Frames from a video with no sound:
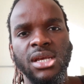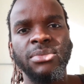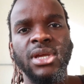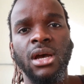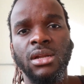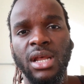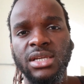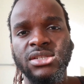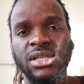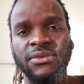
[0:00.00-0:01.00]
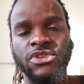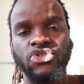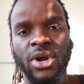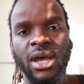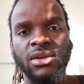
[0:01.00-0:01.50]
something I'd like to give a
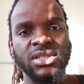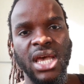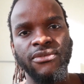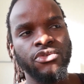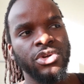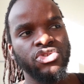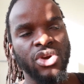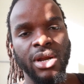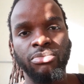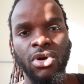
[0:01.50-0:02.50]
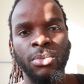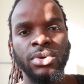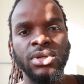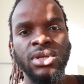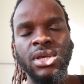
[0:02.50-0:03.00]
try because I haven't really tried it
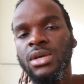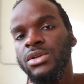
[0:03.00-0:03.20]
properly.